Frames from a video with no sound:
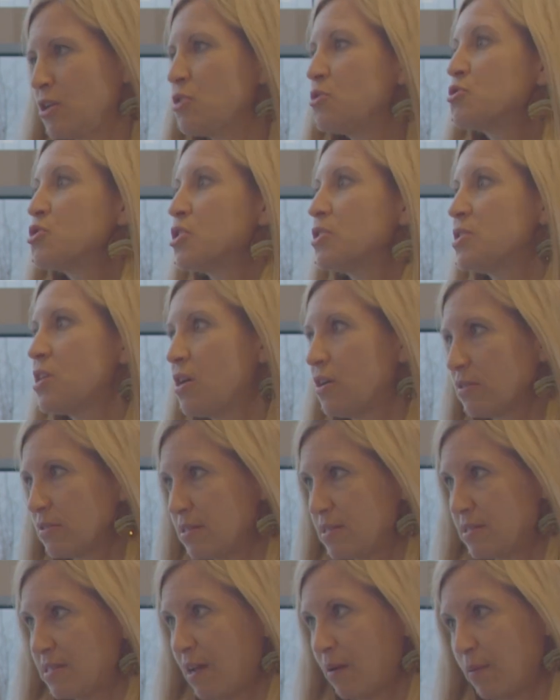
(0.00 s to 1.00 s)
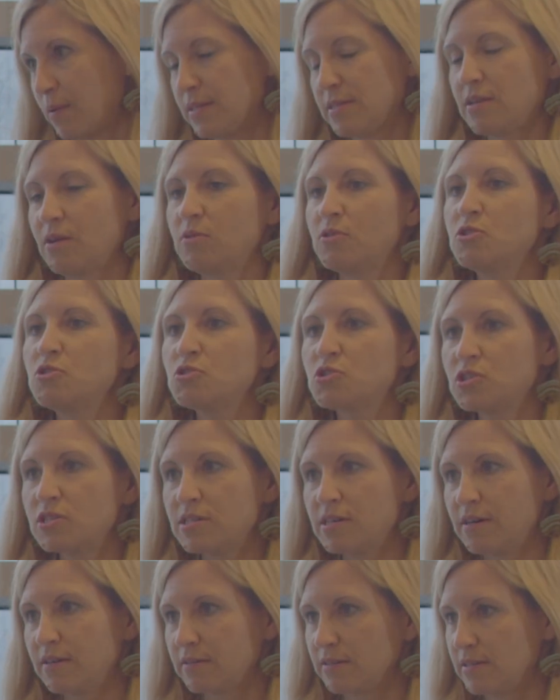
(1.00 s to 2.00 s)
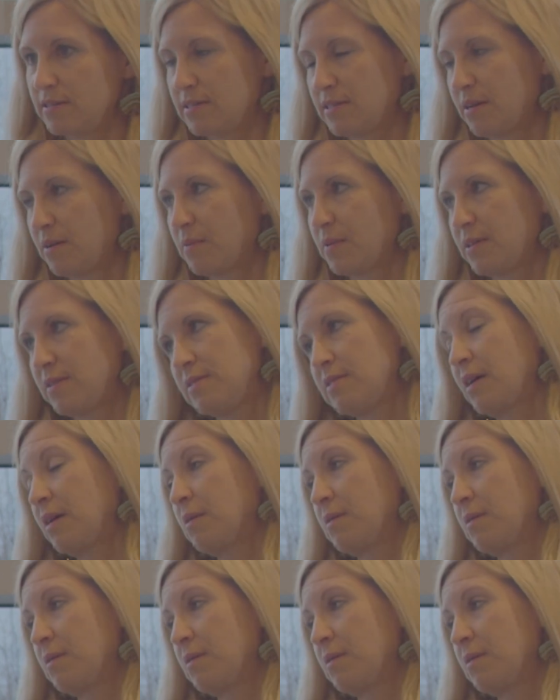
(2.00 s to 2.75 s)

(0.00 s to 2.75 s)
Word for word: you should talk to so-and-so. You should talk to so-and-so.